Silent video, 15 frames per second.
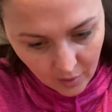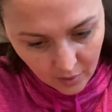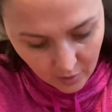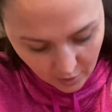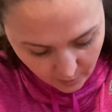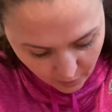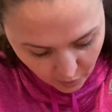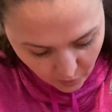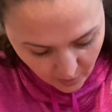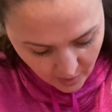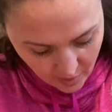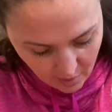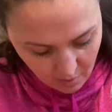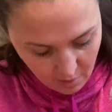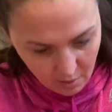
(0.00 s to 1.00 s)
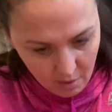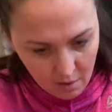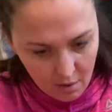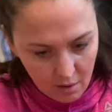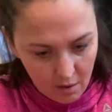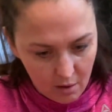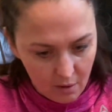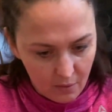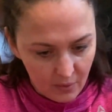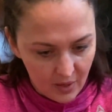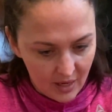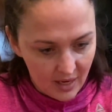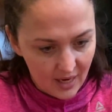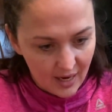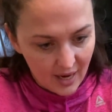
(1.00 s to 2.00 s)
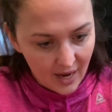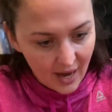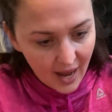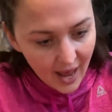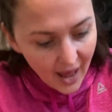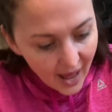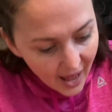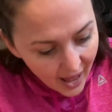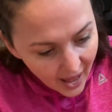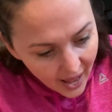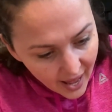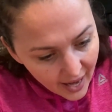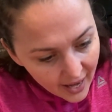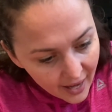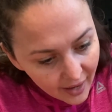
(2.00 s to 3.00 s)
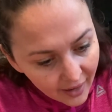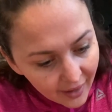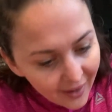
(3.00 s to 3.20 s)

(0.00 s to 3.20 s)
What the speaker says: W-A-R, we need an N.